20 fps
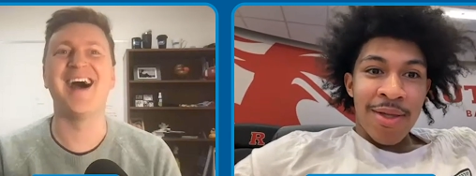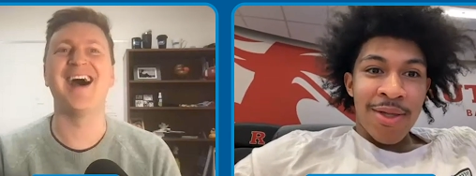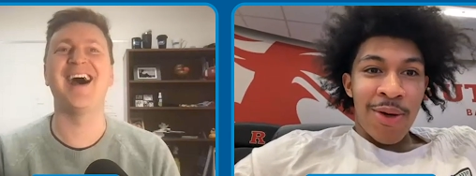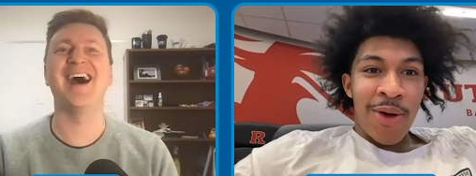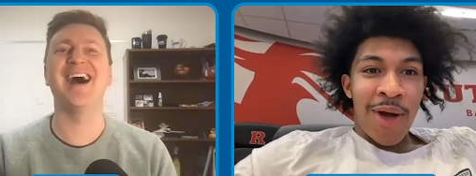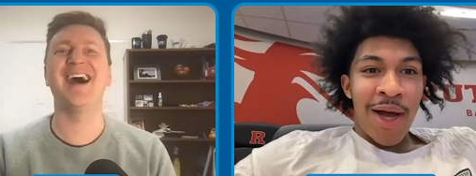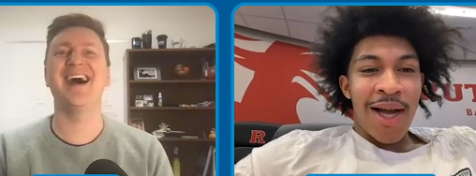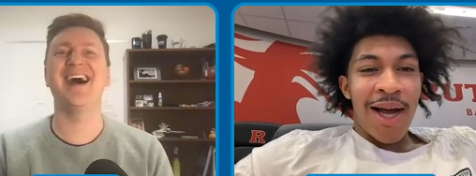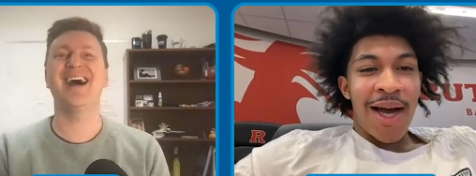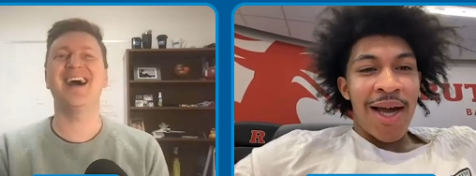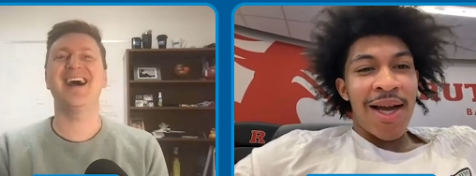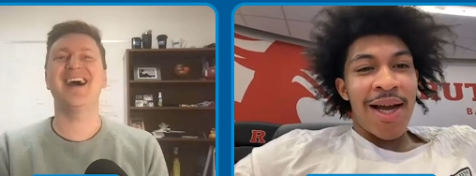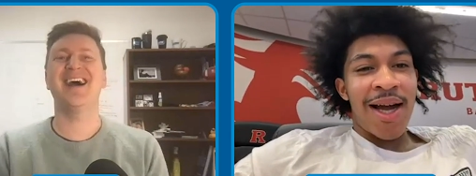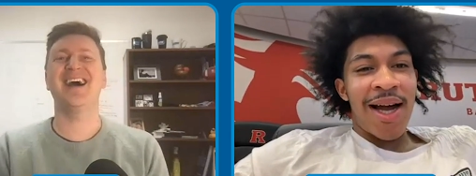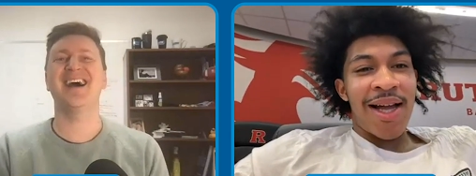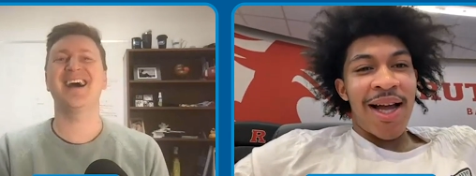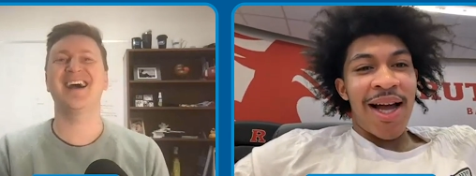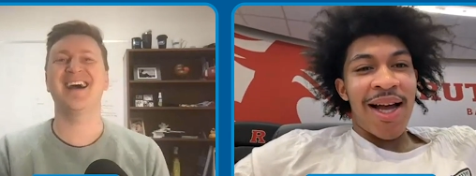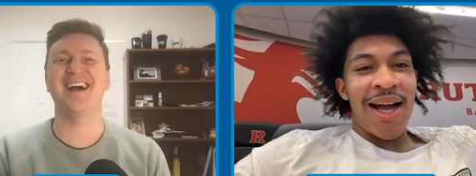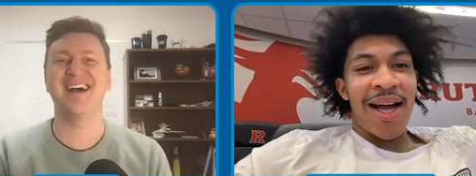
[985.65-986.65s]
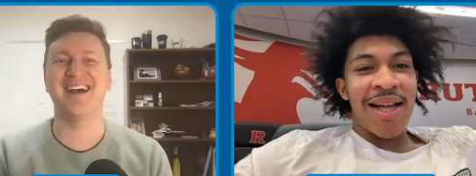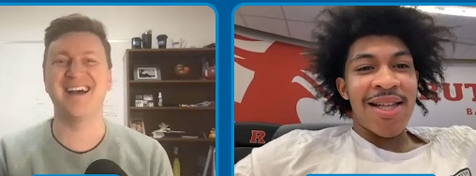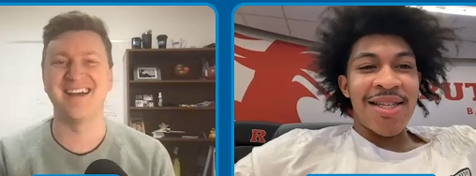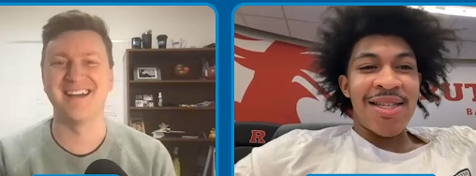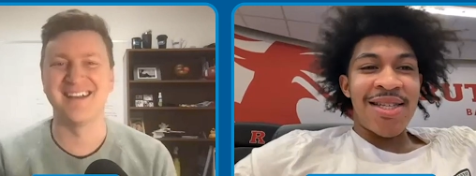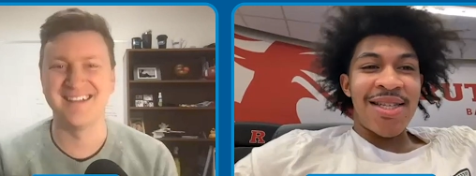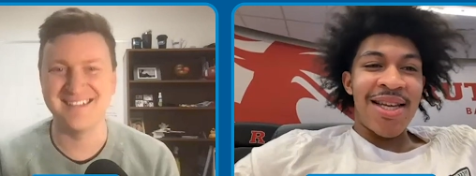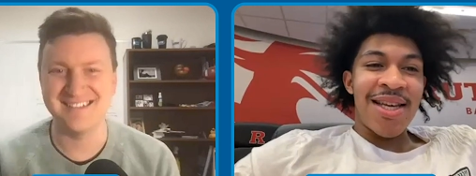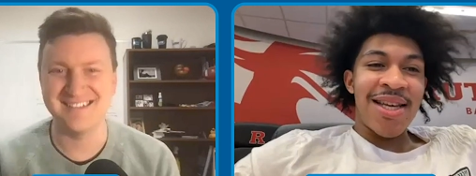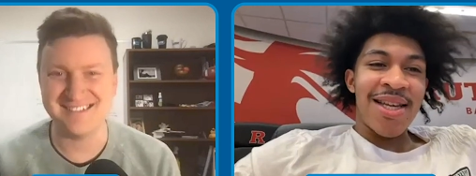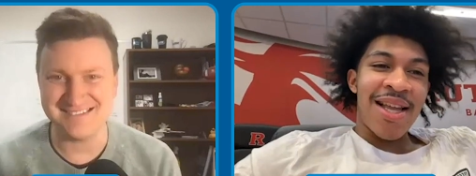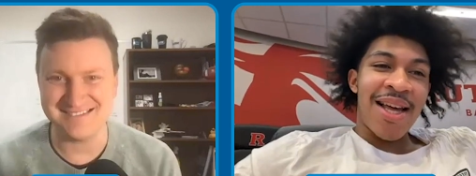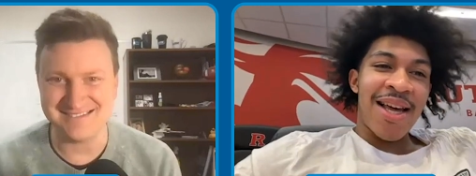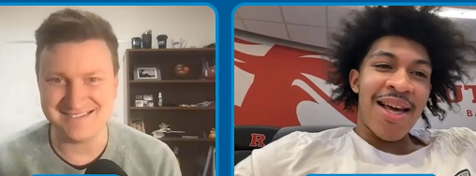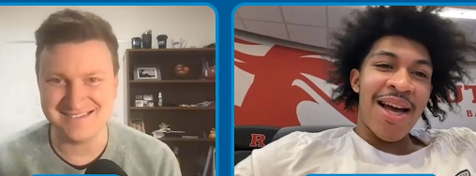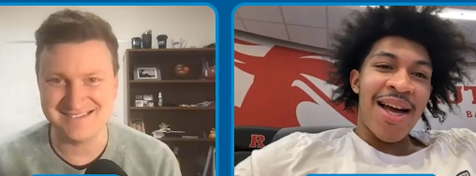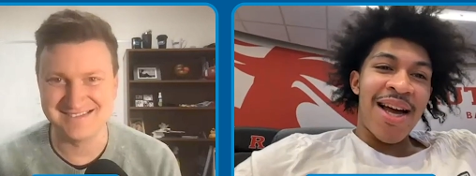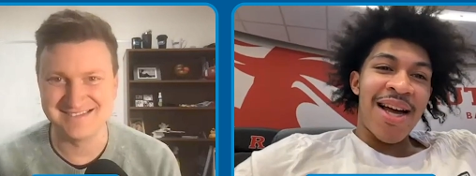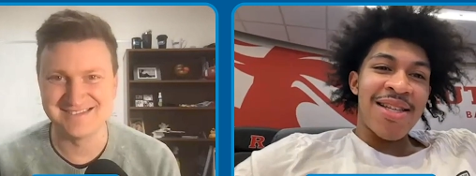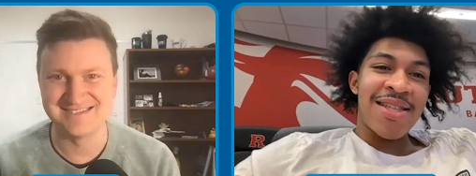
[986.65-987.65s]
Speaker 1: So ah. I kind of got I got to see it
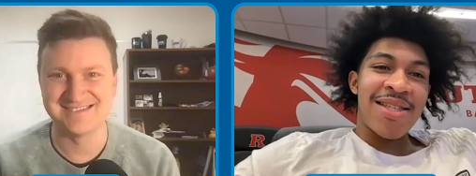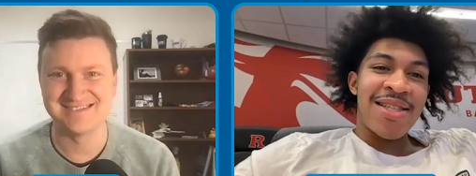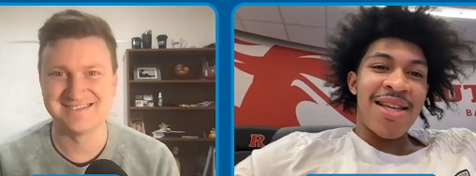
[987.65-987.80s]
like I got to